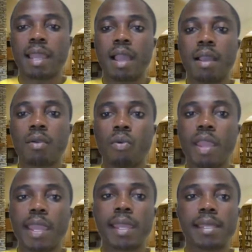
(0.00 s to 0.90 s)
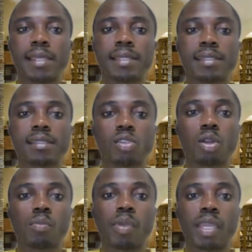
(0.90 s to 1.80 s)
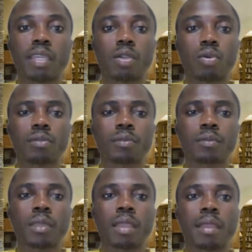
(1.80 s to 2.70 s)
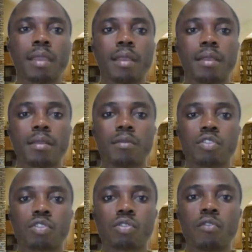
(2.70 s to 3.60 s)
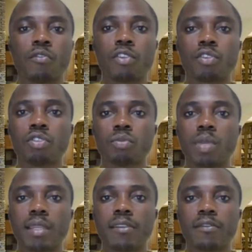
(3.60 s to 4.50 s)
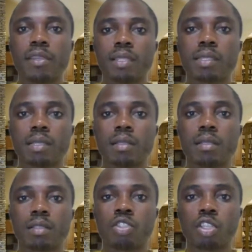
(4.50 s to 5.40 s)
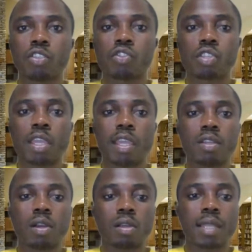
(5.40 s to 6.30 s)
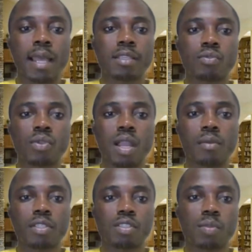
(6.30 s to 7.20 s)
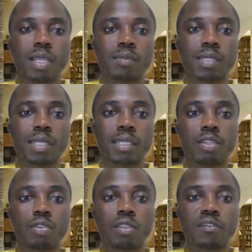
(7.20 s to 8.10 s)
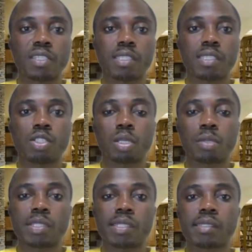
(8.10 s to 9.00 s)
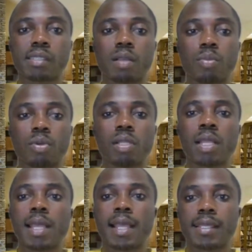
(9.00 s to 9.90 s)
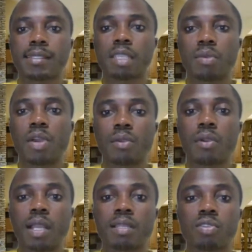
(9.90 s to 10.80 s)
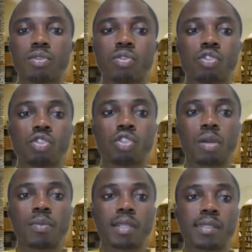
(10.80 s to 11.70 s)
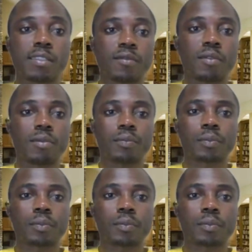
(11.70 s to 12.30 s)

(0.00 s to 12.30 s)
are where it is not paying good. So for you to benefit, just head on, as we are going to be explaining university jobs in Singapore, and see what you can do to drop your CV.